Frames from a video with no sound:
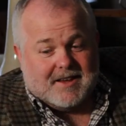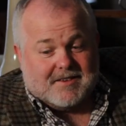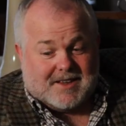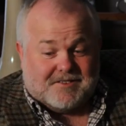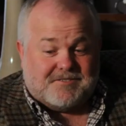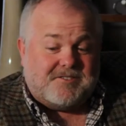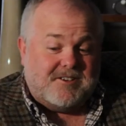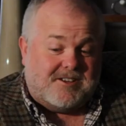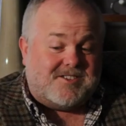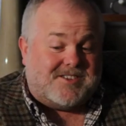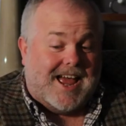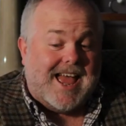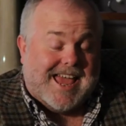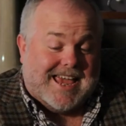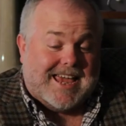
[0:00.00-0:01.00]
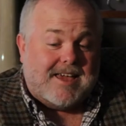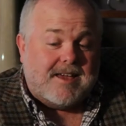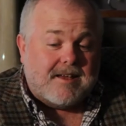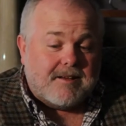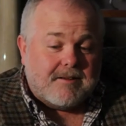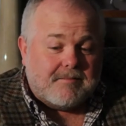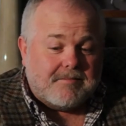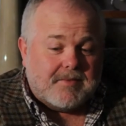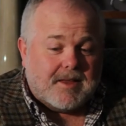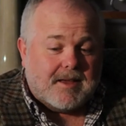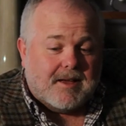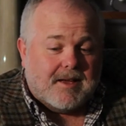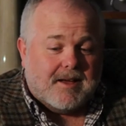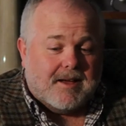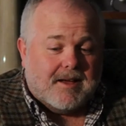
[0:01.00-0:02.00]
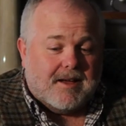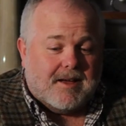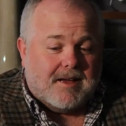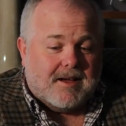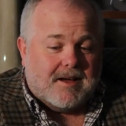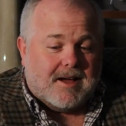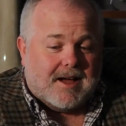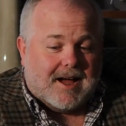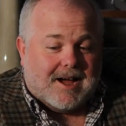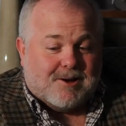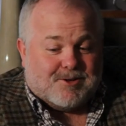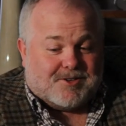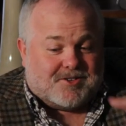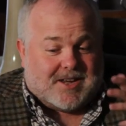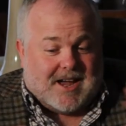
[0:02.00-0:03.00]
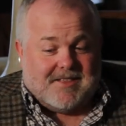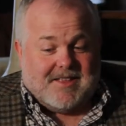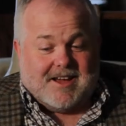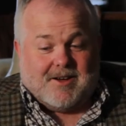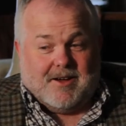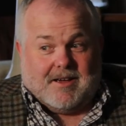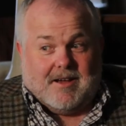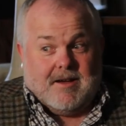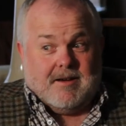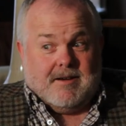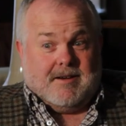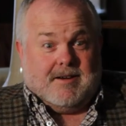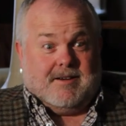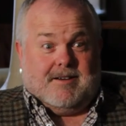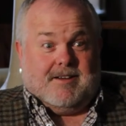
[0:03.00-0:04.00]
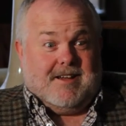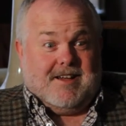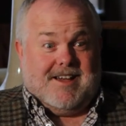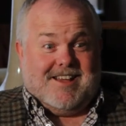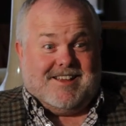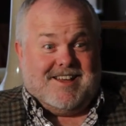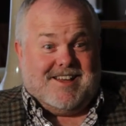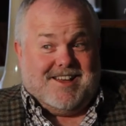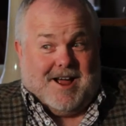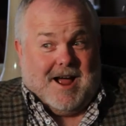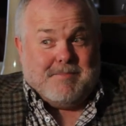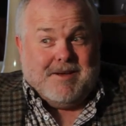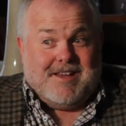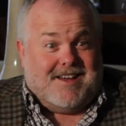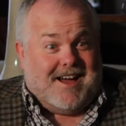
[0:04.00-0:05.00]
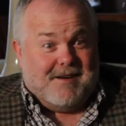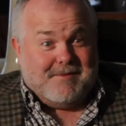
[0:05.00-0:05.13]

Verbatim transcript: That first day, I was sat there going, I'm here,